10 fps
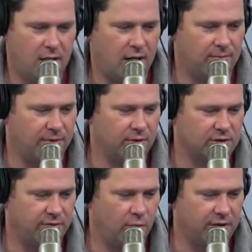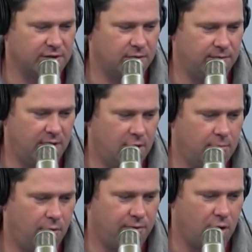And for those of you with us on video,
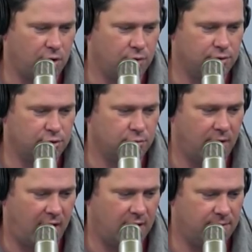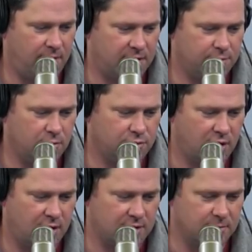both on YouTube and Facebook, we'll try
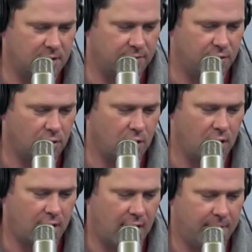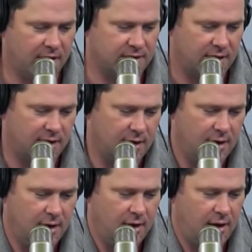to get as many of your comments in
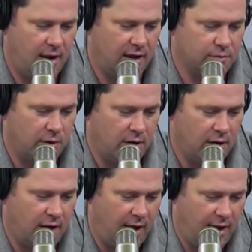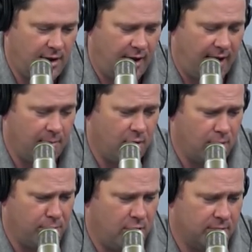as we can. Adam
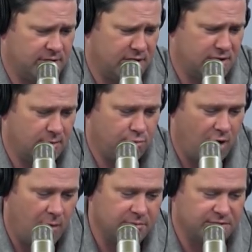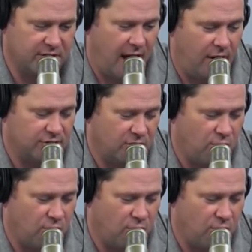Hart Palmer says, problems for the Gators at